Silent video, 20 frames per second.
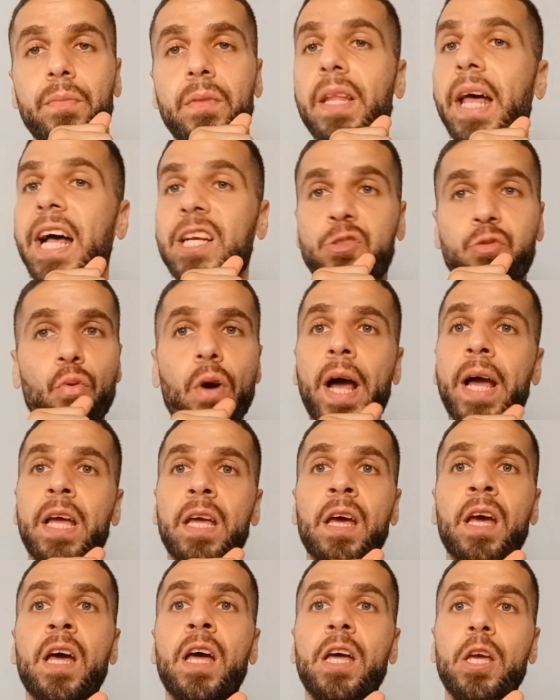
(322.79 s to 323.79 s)
That's right.
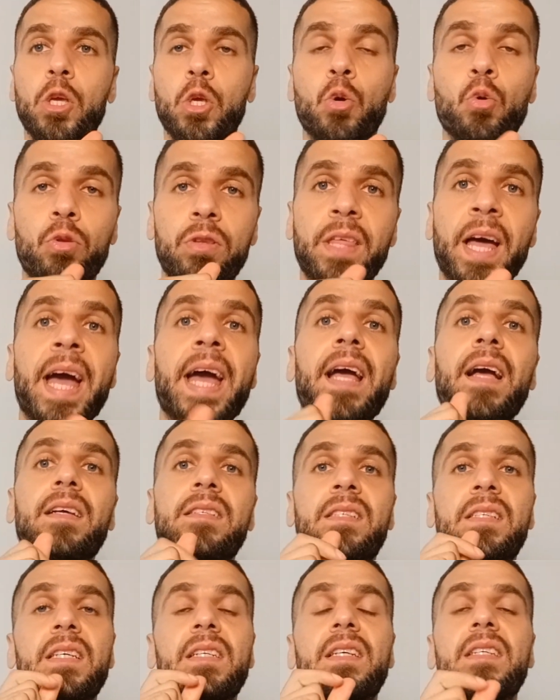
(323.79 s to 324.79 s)
You think,
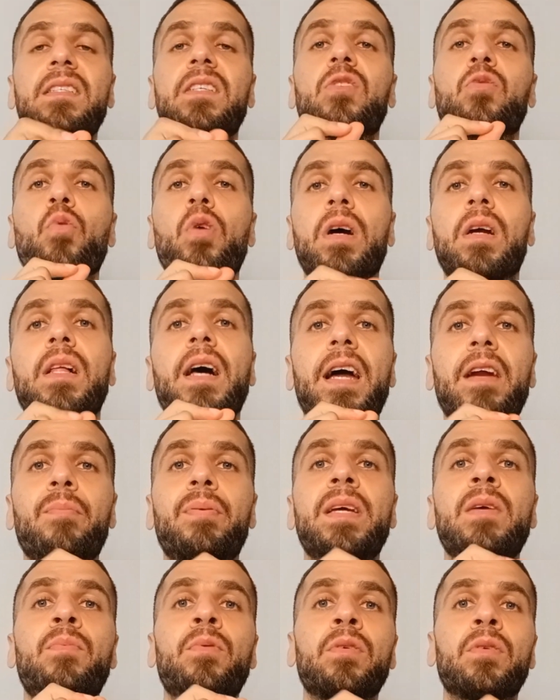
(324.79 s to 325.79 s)
see, this is where a lot of
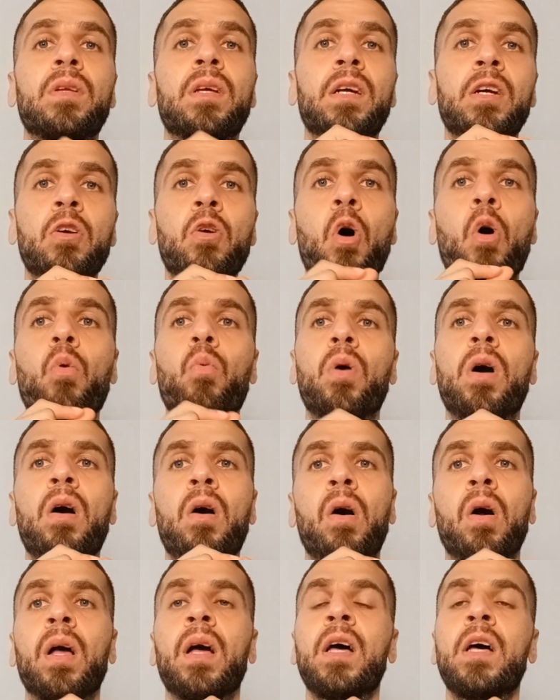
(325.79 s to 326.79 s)
people go
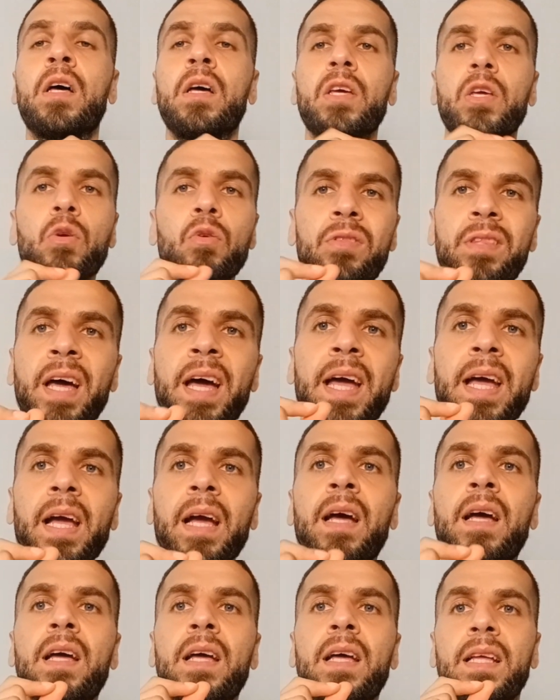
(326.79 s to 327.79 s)
wrong. You think
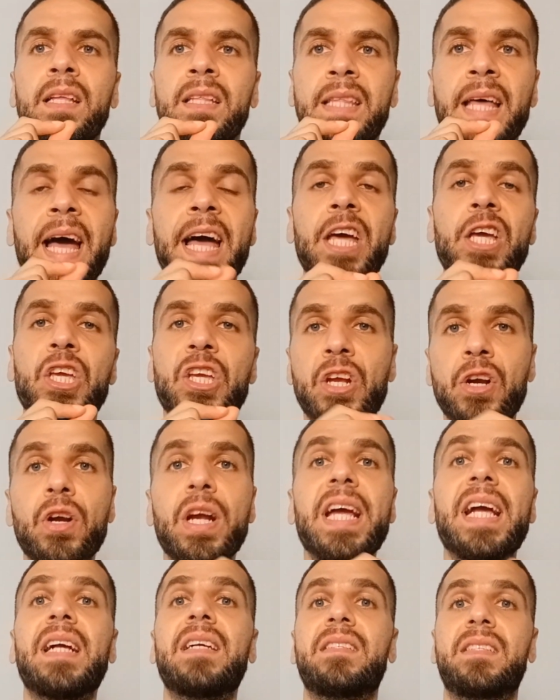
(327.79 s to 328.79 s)
that you're
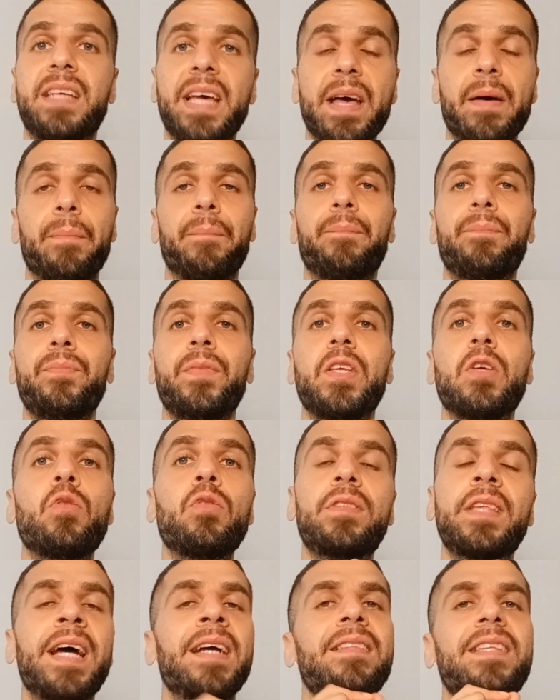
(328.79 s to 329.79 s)
exempt. You
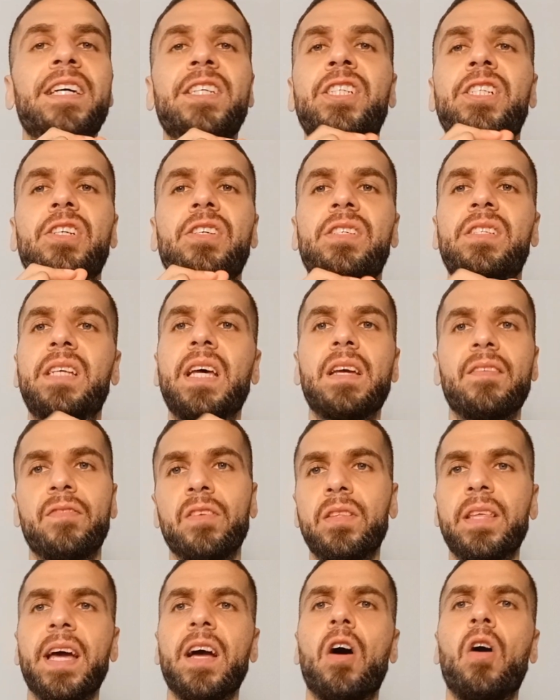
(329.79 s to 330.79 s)
think that you're safe. You
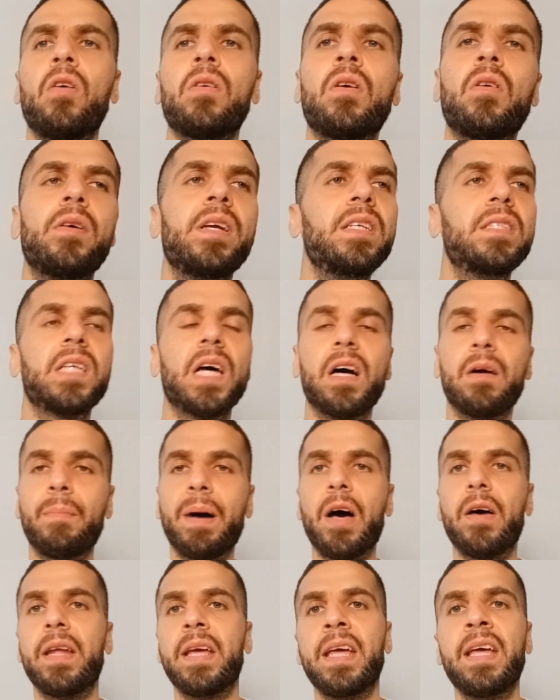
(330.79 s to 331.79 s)
think, oh no, he's talking
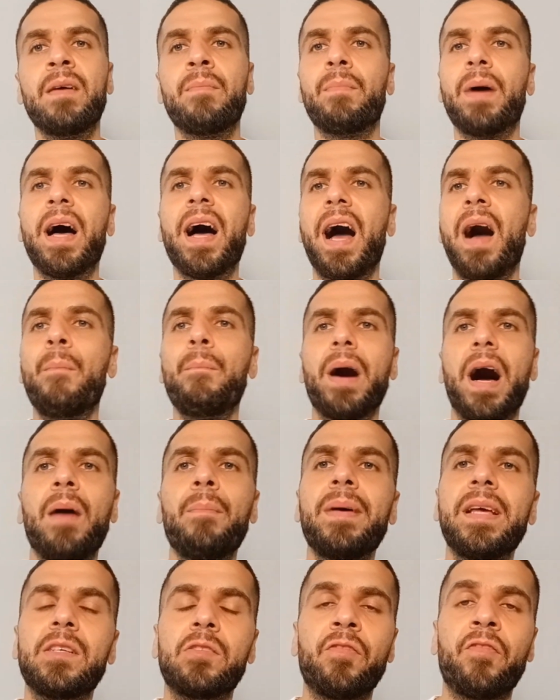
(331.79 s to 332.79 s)
about him. I, am
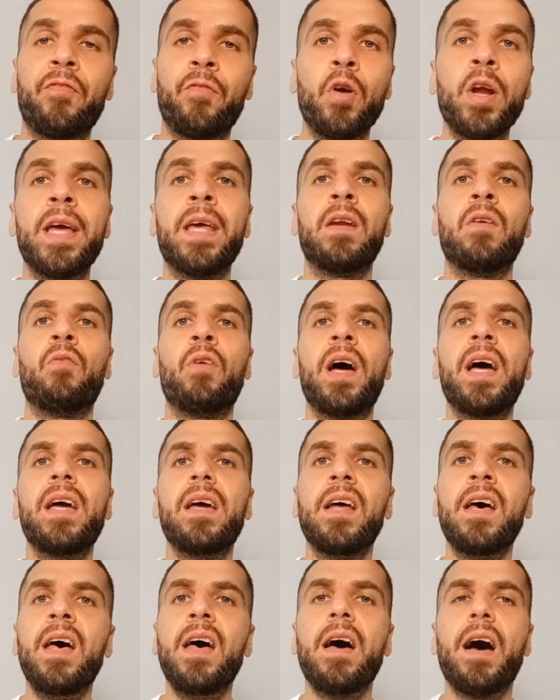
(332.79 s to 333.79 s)
I'm his friend,
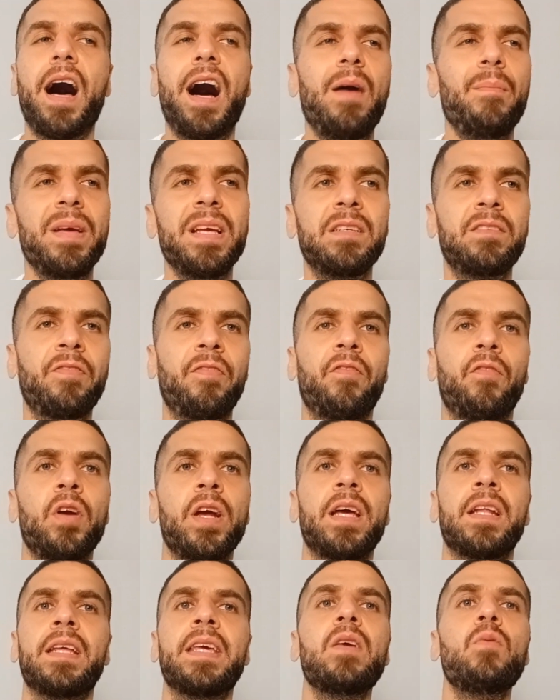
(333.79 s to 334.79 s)
right? I'm his
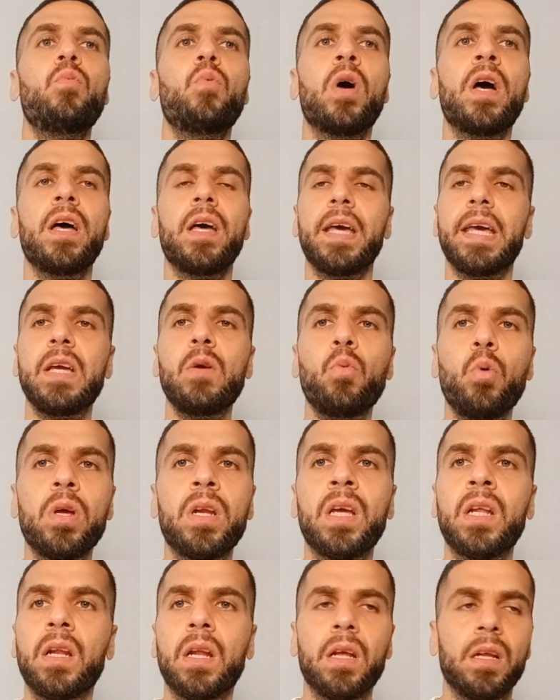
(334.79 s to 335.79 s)
friend. He he
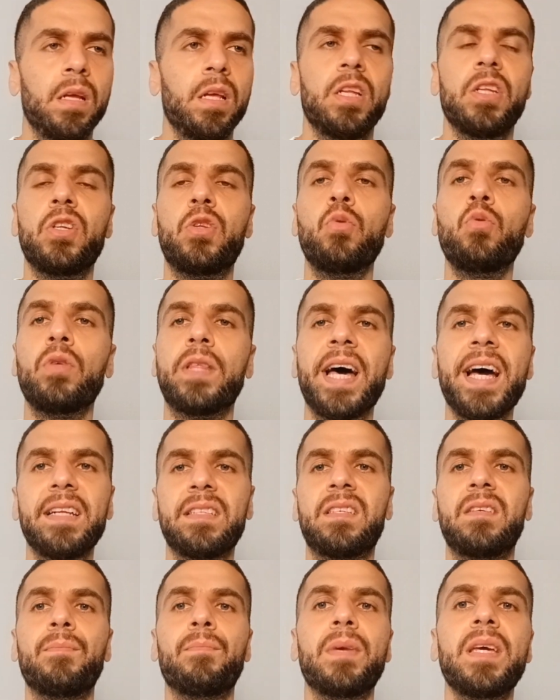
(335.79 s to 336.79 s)
wouldn't do that
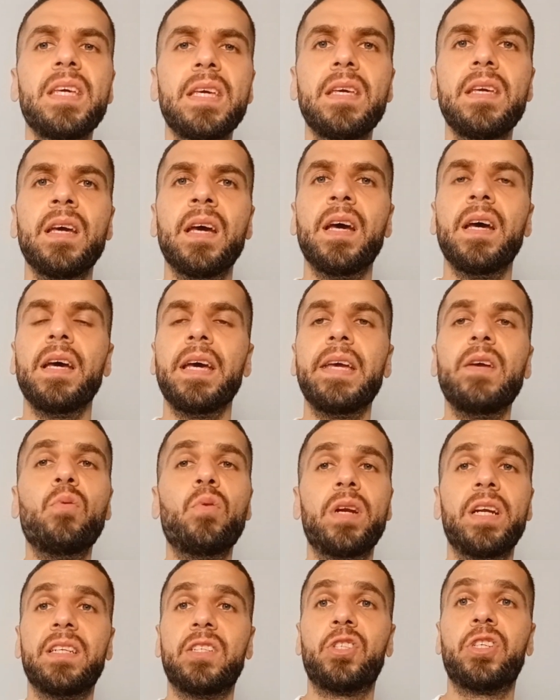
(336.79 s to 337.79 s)
to me. He
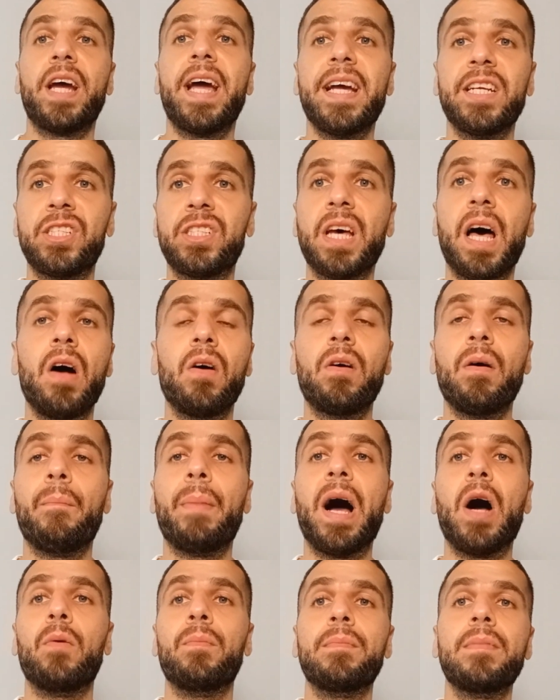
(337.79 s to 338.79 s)
wouldn't trash talk
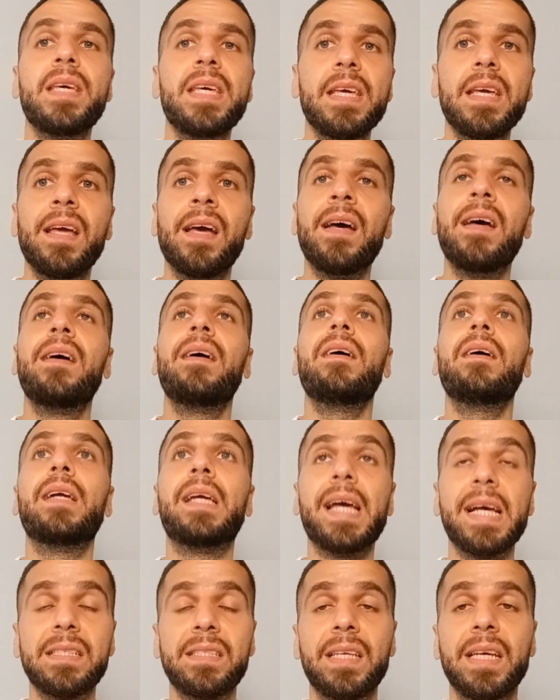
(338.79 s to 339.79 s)
about me.
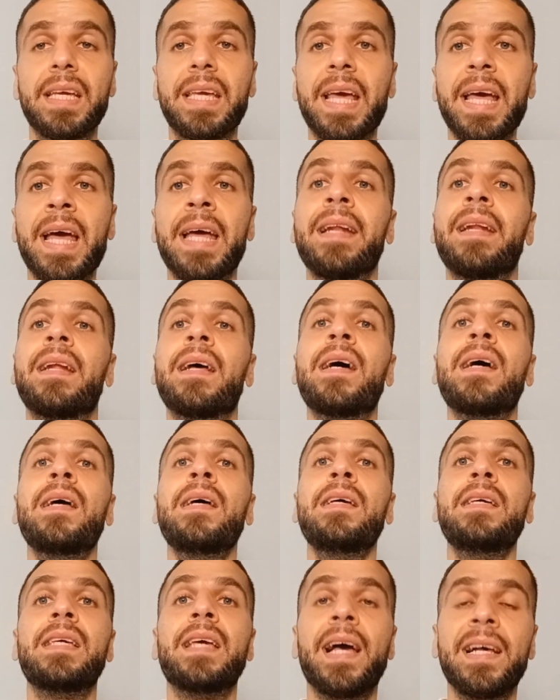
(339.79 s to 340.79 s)
Guess again,
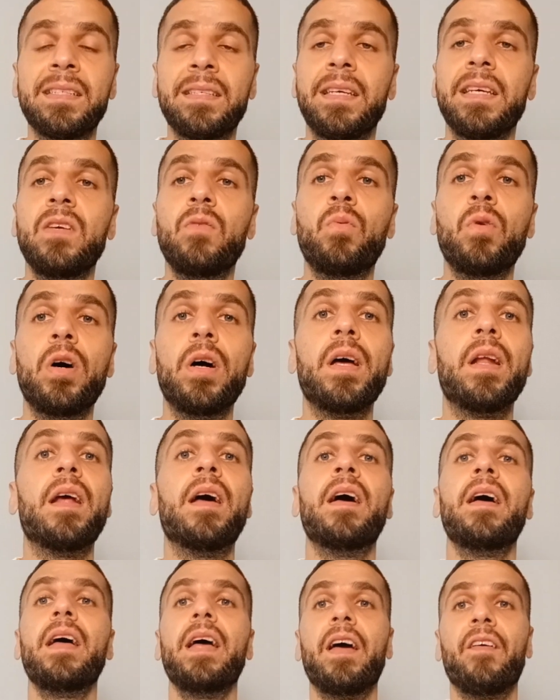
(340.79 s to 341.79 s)
Yes, he would.
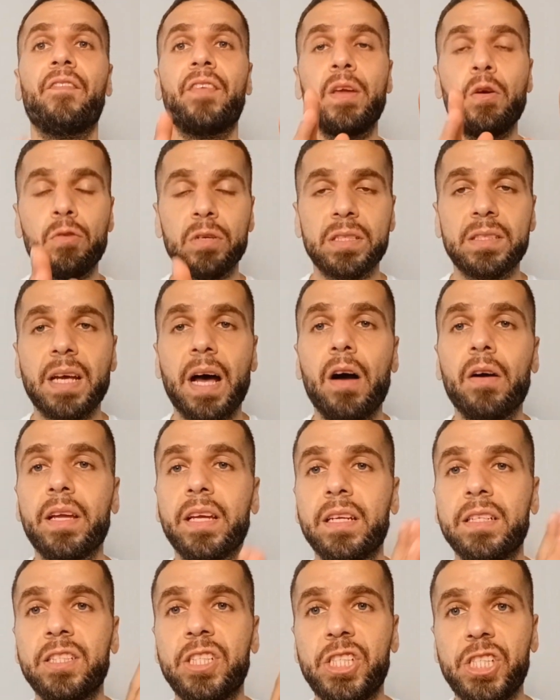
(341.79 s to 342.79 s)
If he was
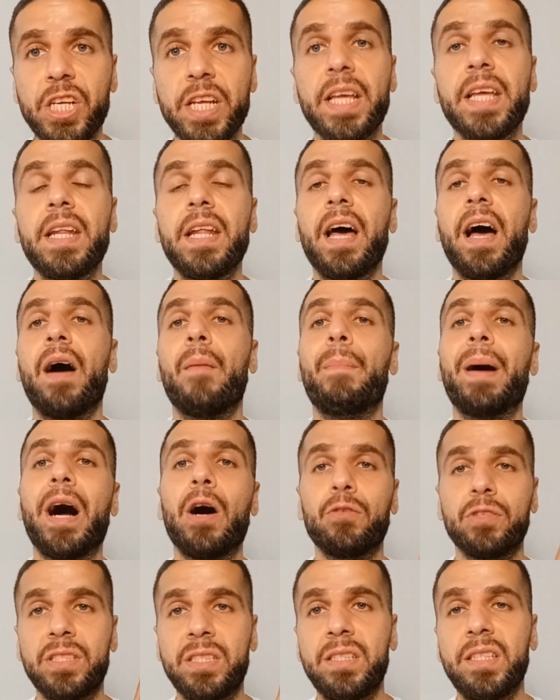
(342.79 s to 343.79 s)
talking shit
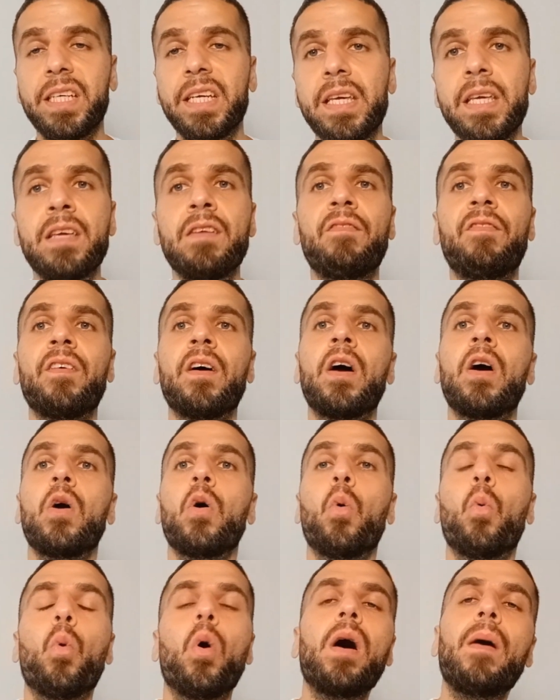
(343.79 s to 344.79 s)
about Steve,
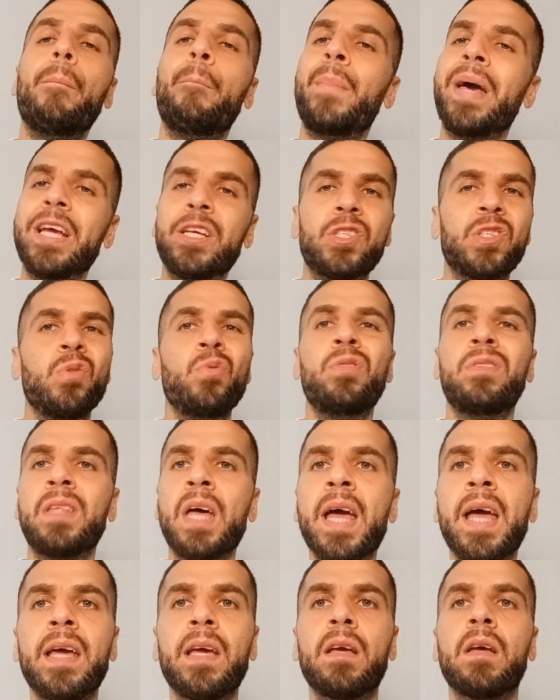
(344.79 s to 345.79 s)
what makes you
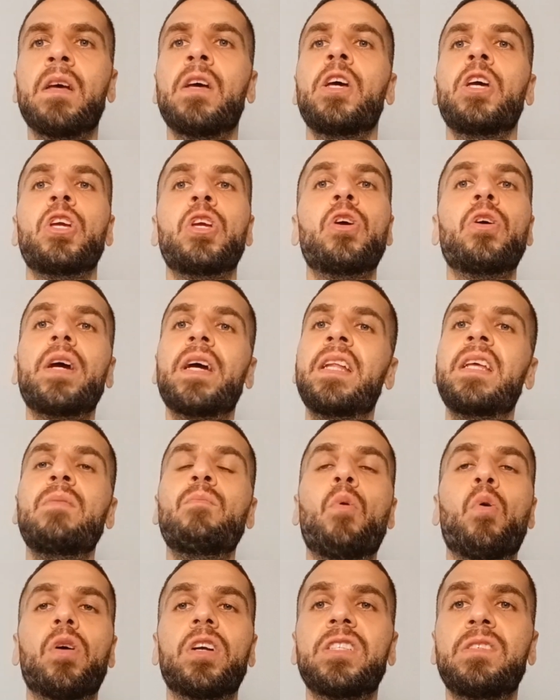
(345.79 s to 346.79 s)
think you're any
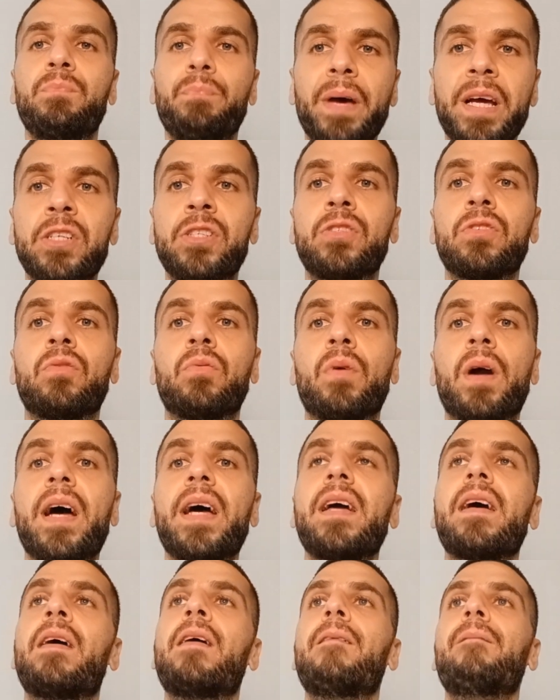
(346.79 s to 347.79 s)
more special,
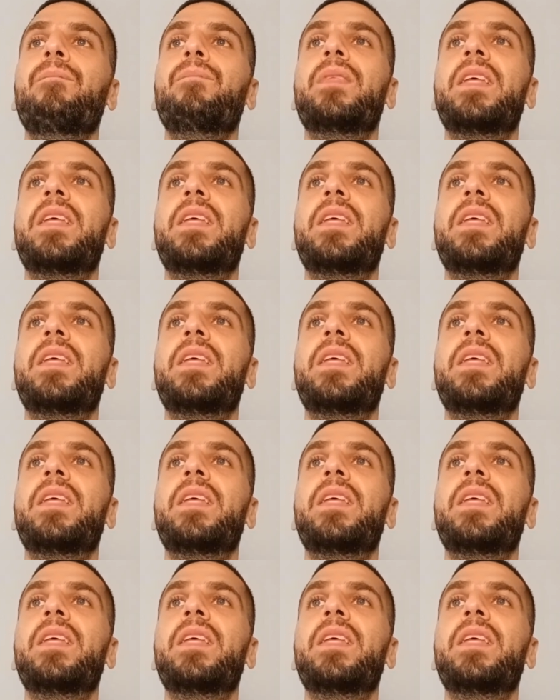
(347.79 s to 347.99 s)
right?